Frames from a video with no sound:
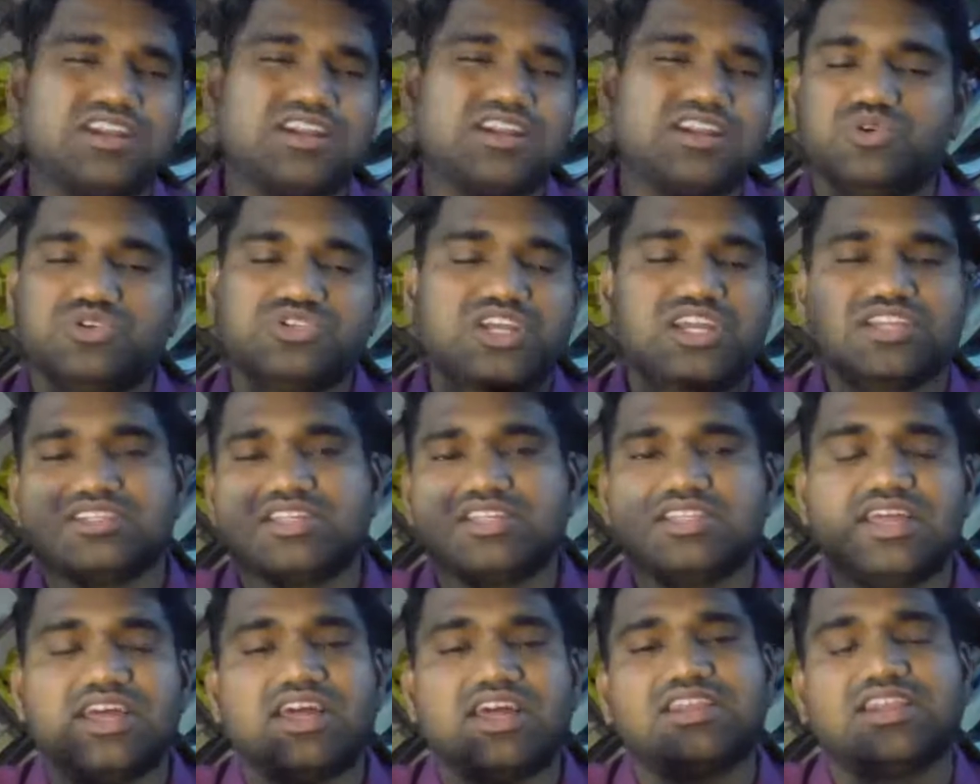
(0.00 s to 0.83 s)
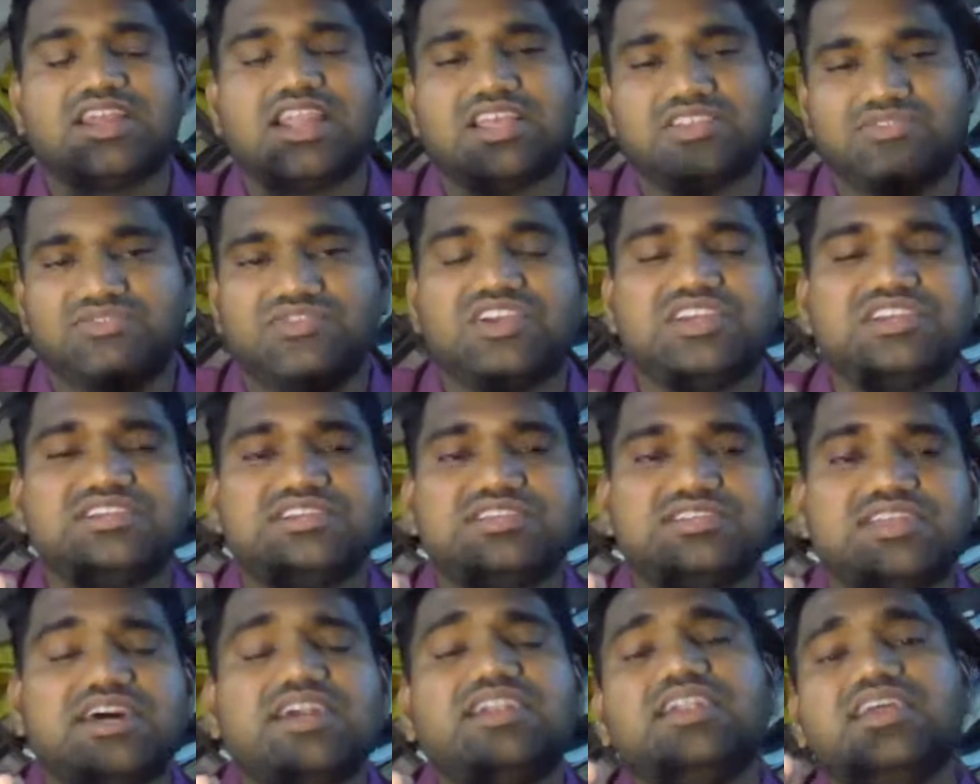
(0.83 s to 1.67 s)
and post-axial. They are
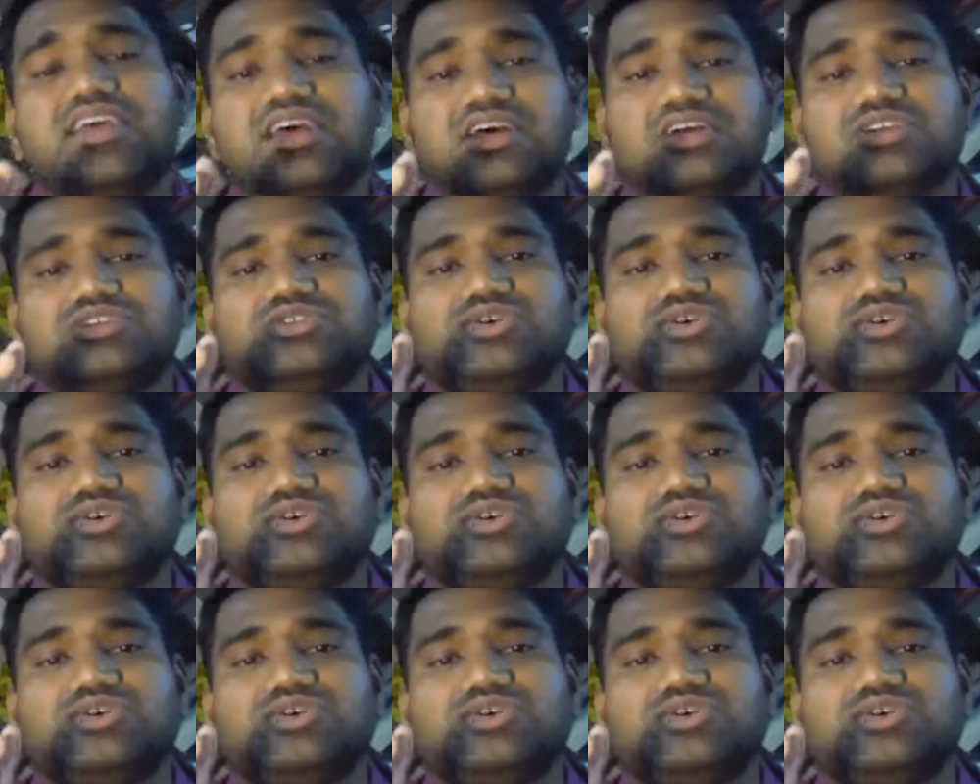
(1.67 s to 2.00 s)
classifications in that.